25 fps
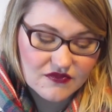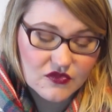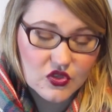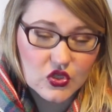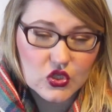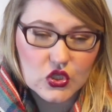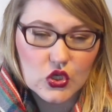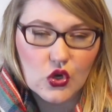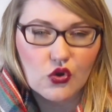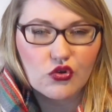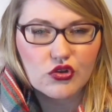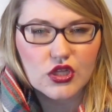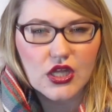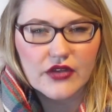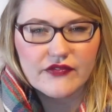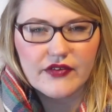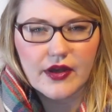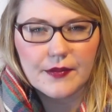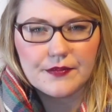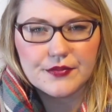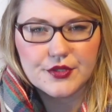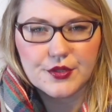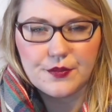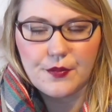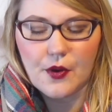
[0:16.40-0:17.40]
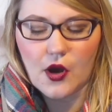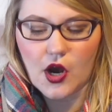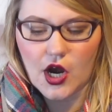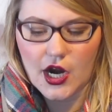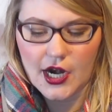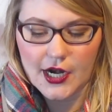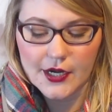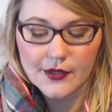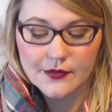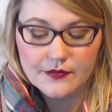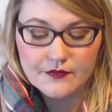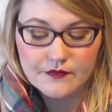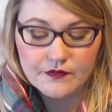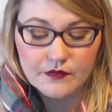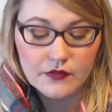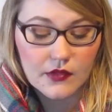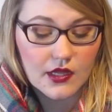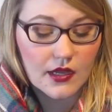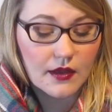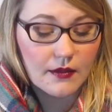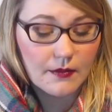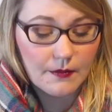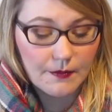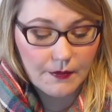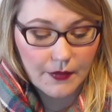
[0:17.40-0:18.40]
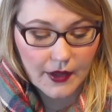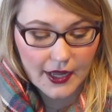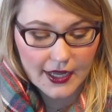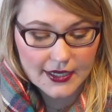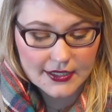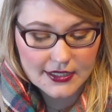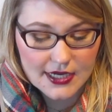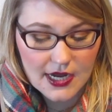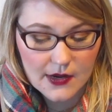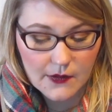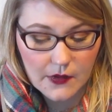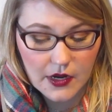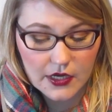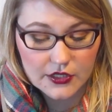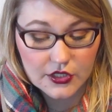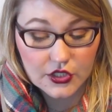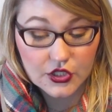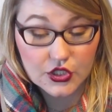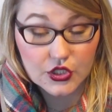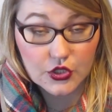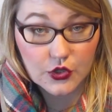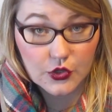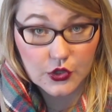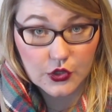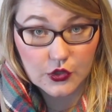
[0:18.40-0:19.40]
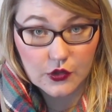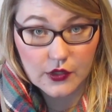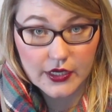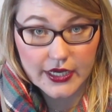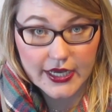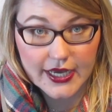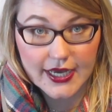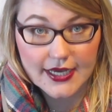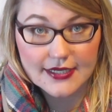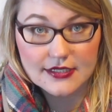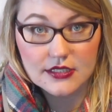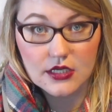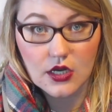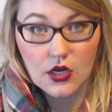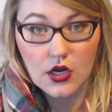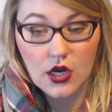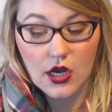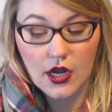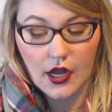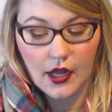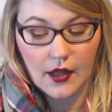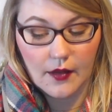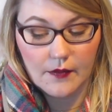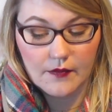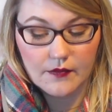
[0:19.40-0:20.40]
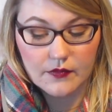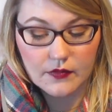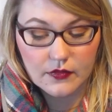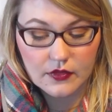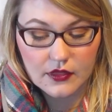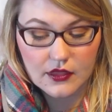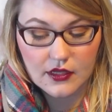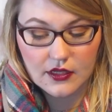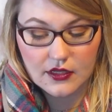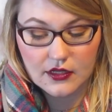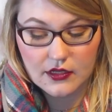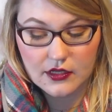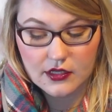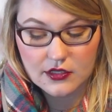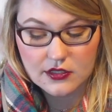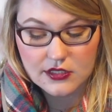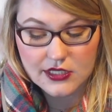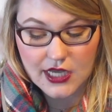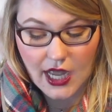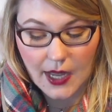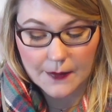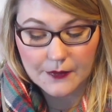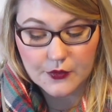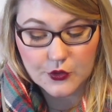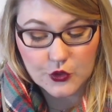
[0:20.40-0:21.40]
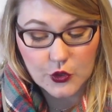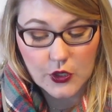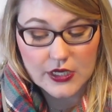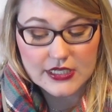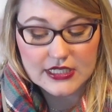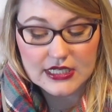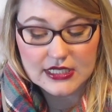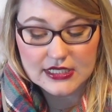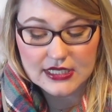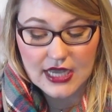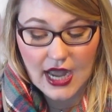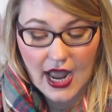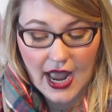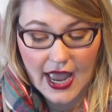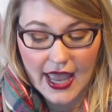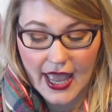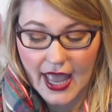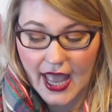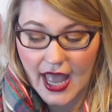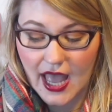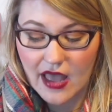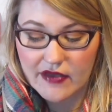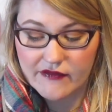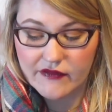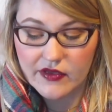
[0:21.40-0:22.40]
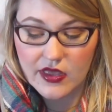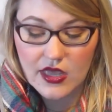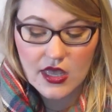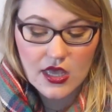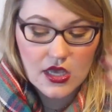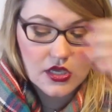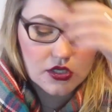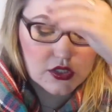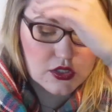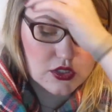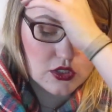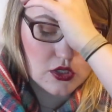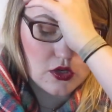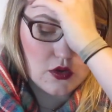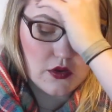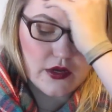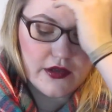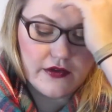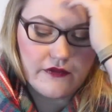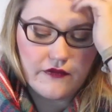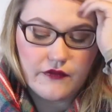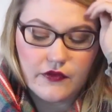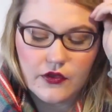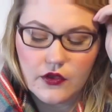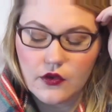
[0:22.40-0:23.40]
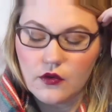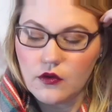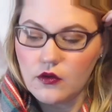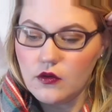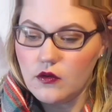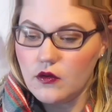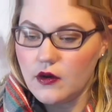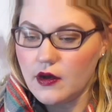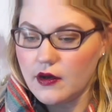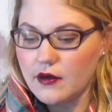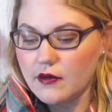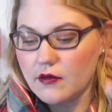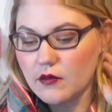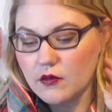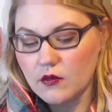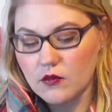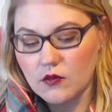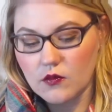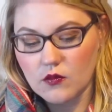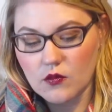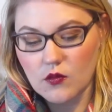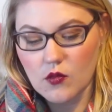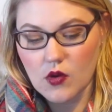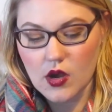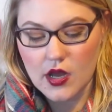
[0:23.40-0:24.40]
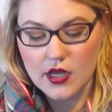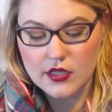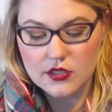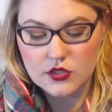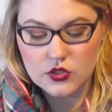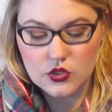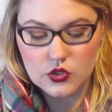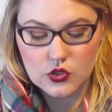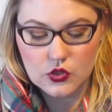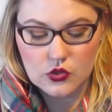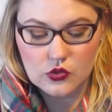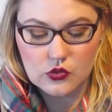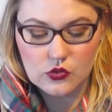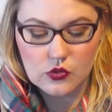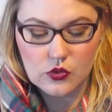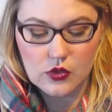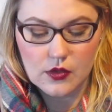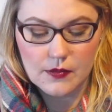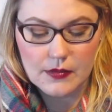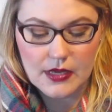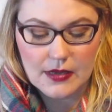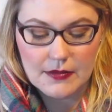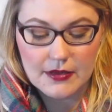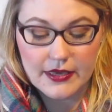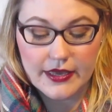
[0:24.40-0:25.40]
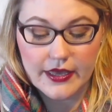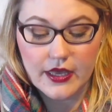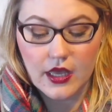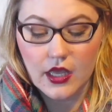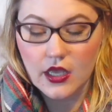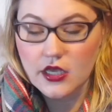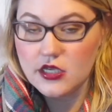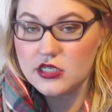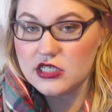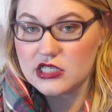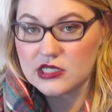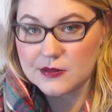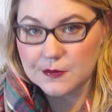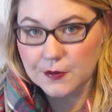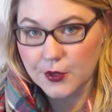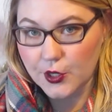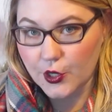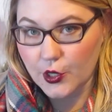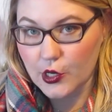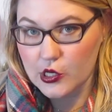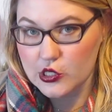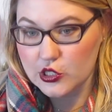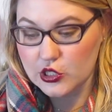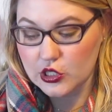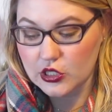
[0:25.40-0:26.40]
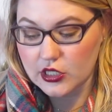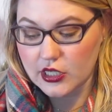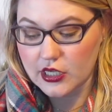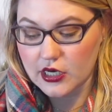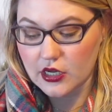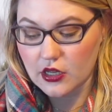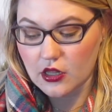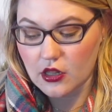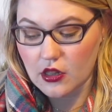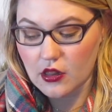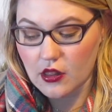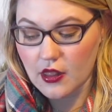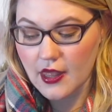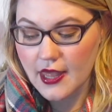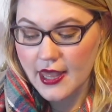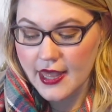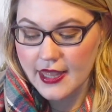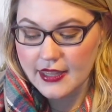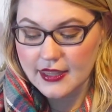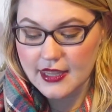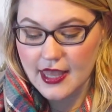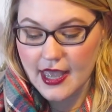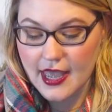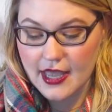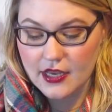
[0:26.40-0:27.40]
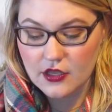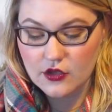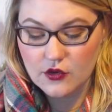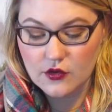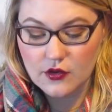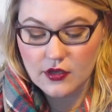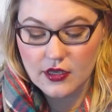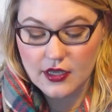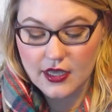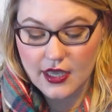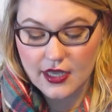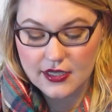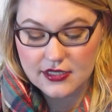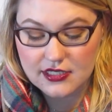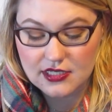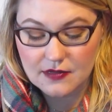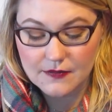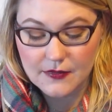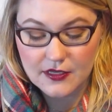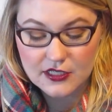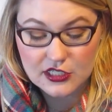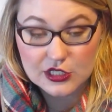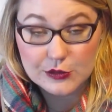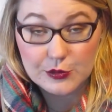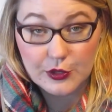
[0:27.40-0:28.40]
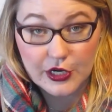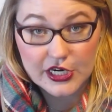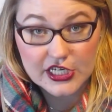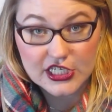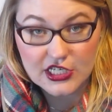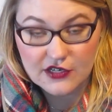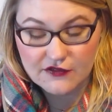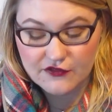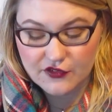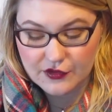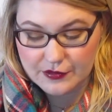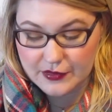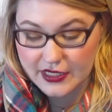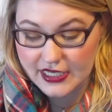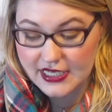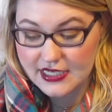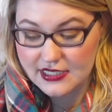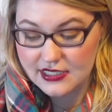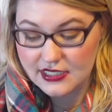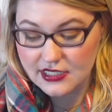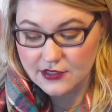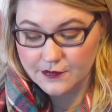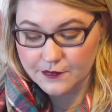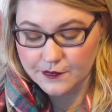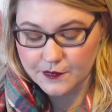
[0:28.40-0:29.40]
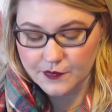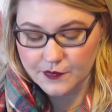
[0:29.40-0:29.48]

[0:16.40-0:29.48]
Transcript: don't live up to par. But I want to show you guys the top choices I have. So if you want to maybe splurge a little, then you can get some inspiration from this.